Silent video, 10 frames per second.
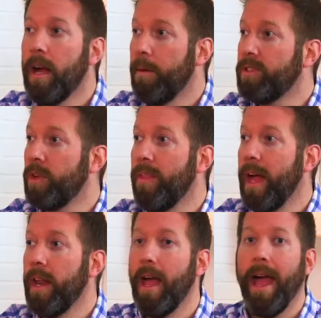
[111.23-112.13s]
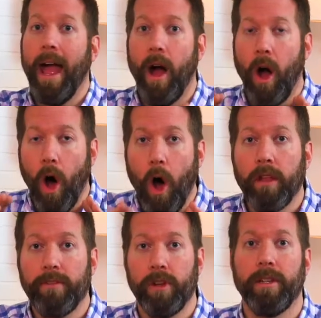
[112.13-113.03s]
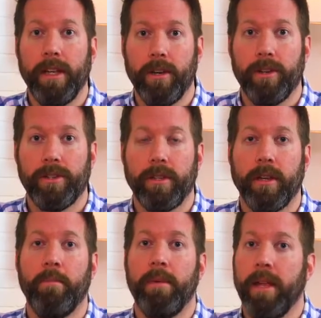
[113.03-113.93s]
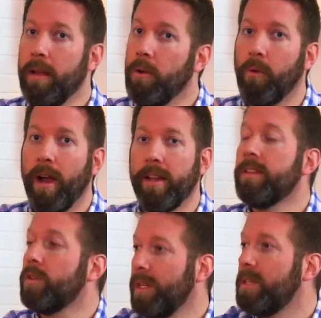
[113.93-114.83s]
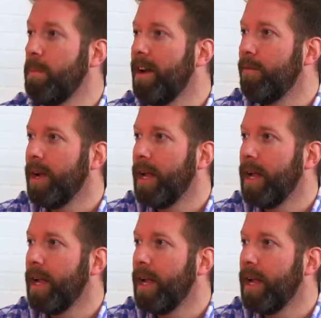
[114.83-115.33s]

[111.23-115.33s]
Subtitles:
so that all of your leaders can be right in the sweet spot of what